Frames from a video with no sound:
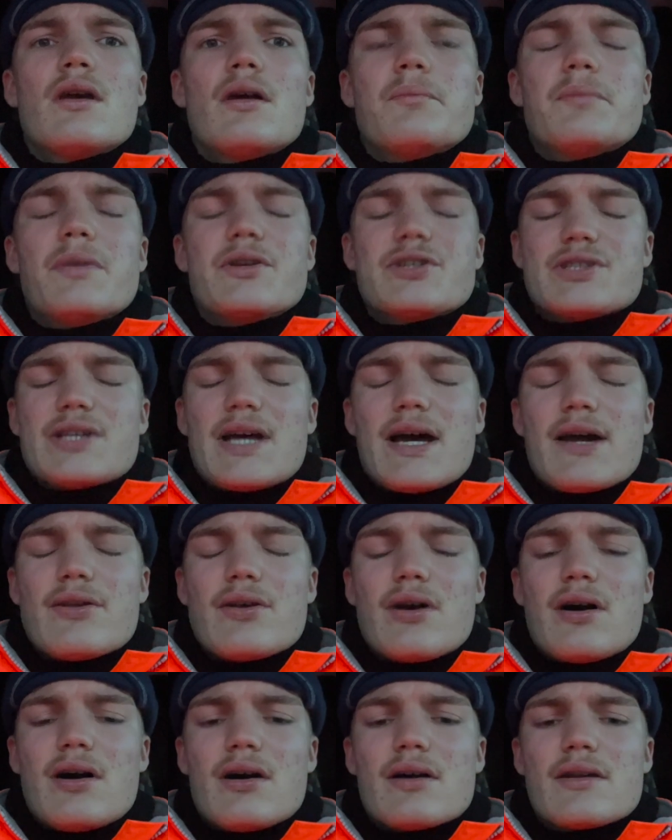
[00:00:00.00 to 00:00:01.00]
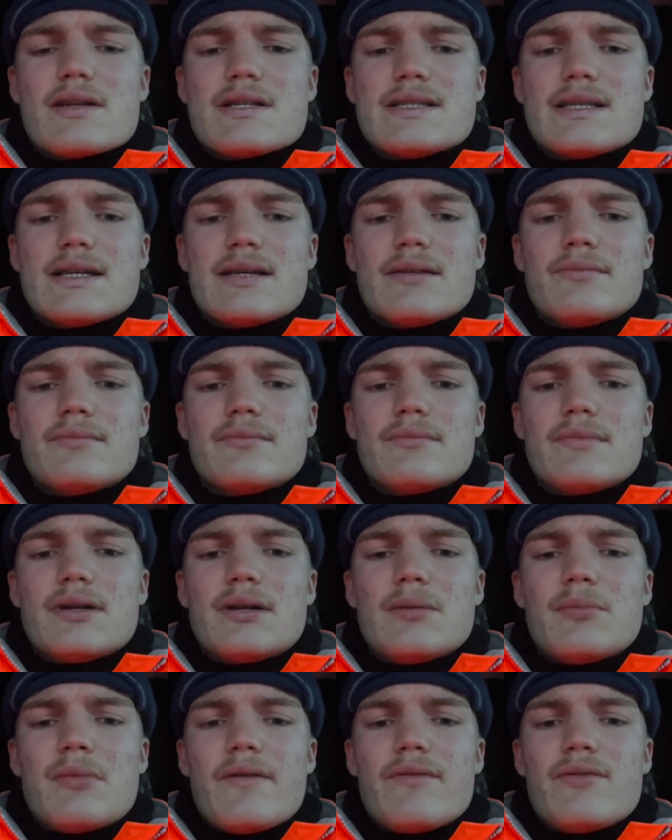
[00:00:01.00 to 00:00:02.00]
but it's just how you harness it
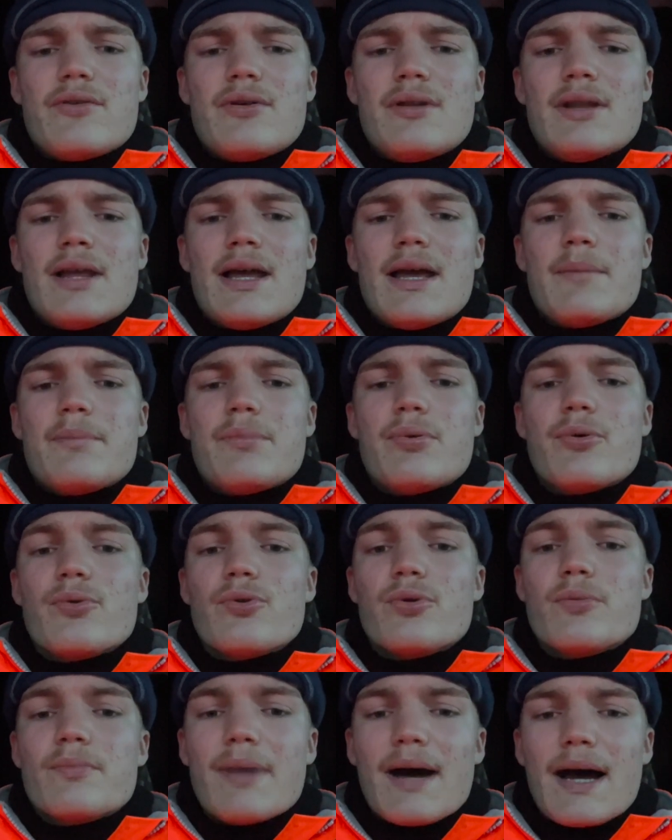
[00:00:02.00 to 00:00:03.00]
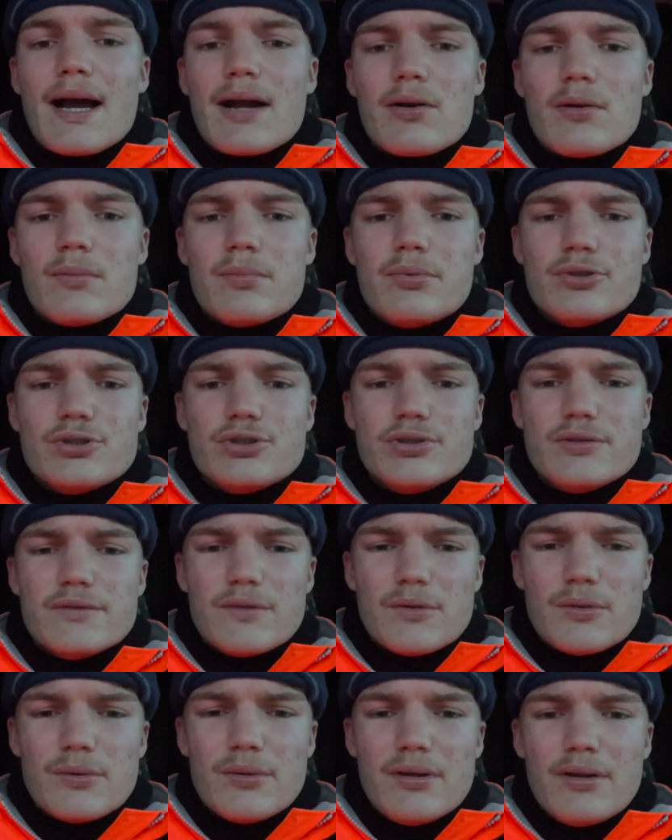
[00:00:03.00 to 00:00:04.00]
and whether you let it pull you back or push you
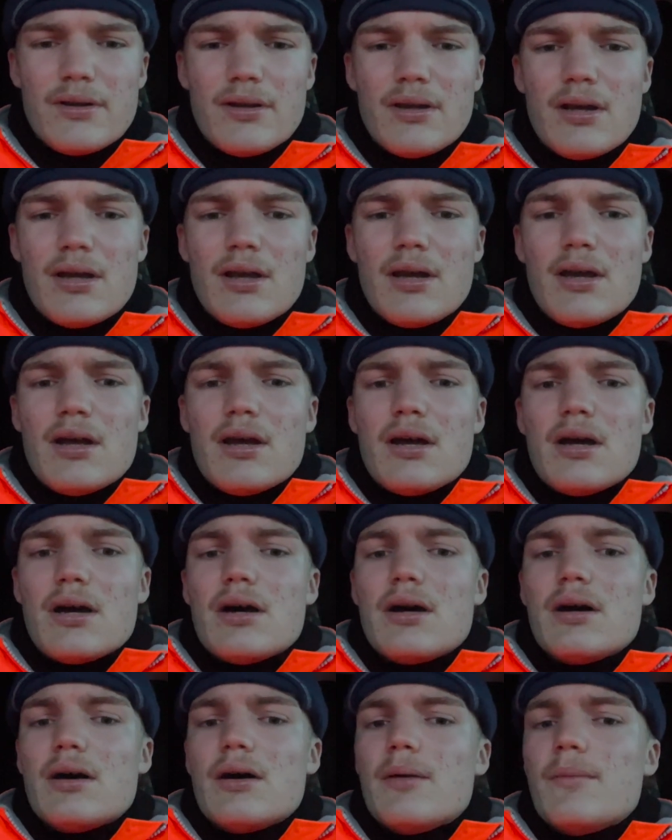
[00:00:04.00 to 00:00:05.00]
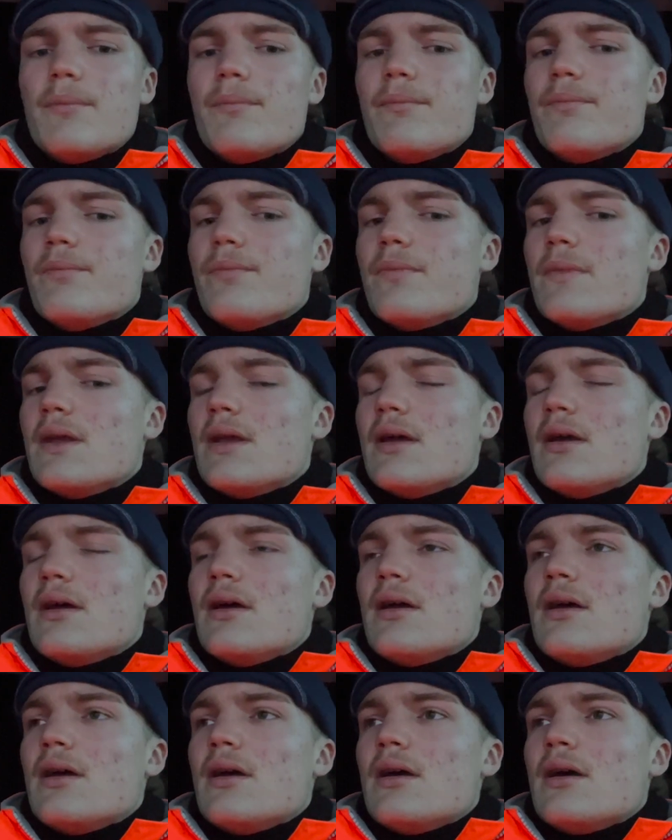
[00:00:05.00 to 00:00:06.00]
forward. I
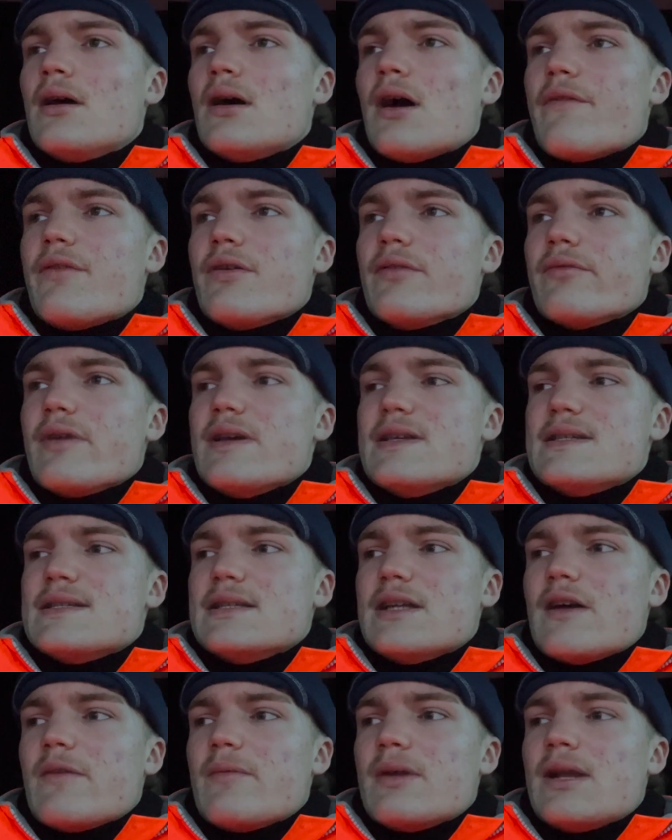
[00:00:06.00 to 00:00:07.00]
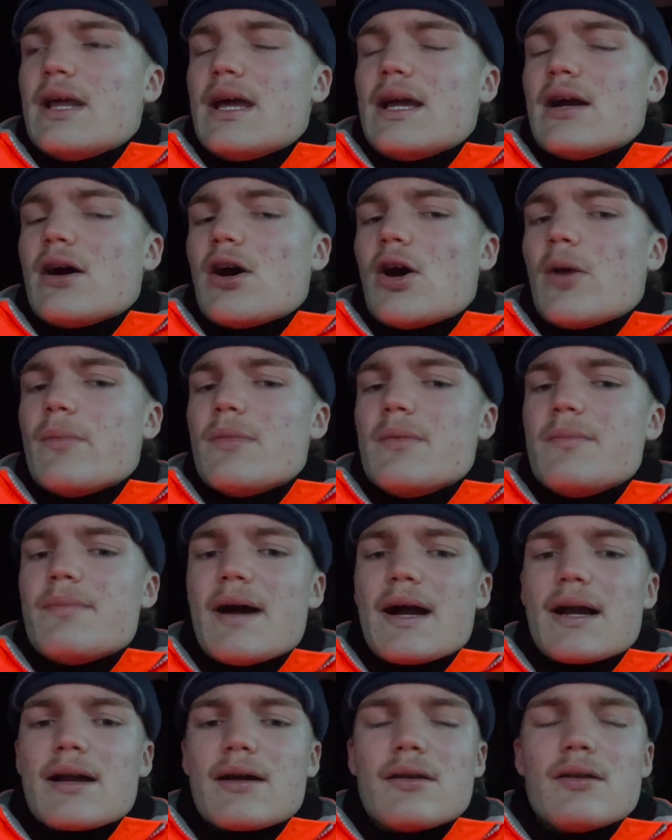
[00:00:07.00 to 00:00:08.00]
think recently I've been letting it hold me
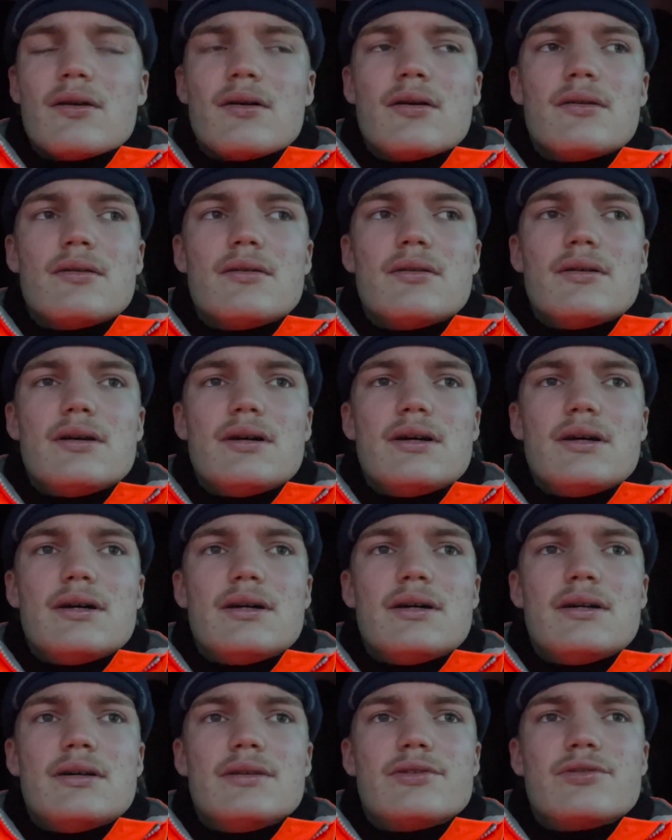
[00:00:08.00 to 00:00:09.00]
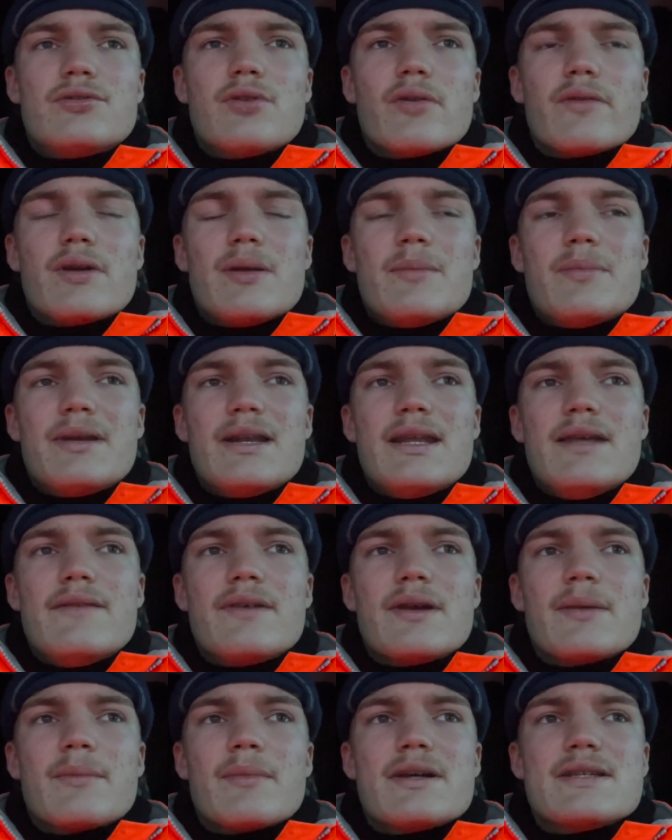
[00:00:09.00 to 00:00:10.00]
back a lot, just not really
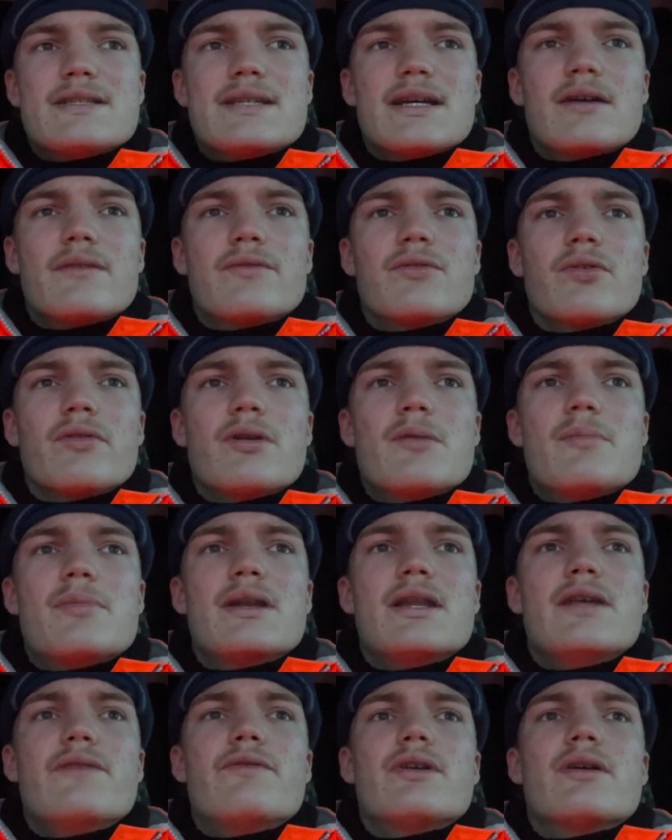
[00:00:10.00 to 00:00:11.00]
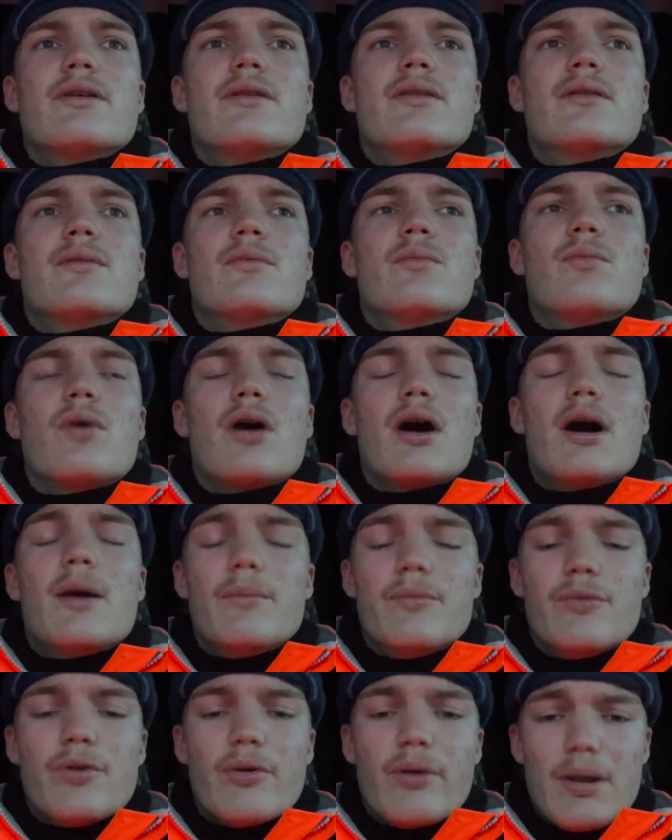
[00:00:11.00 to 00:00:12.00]
believing in myself, not really believing in what
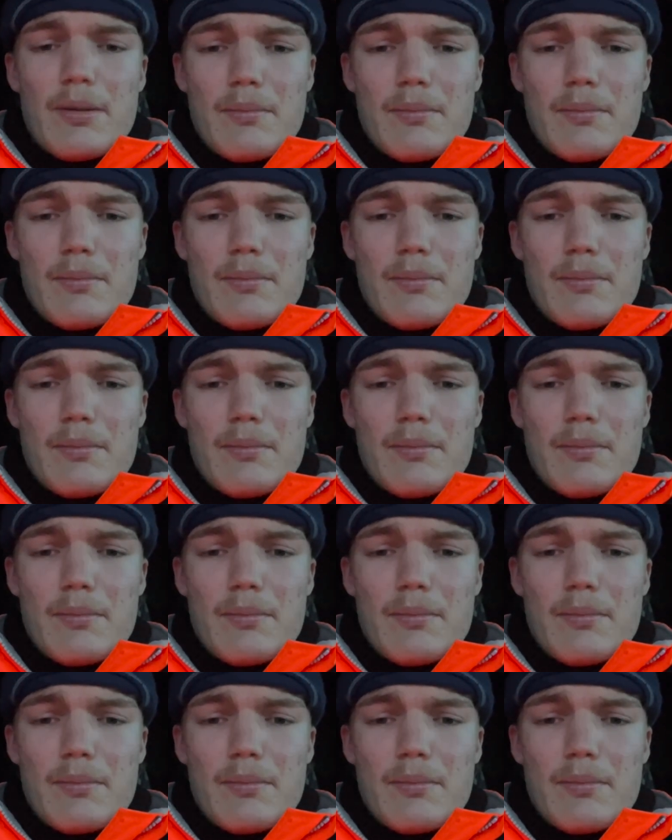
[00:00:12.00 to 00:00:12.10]
I'm doing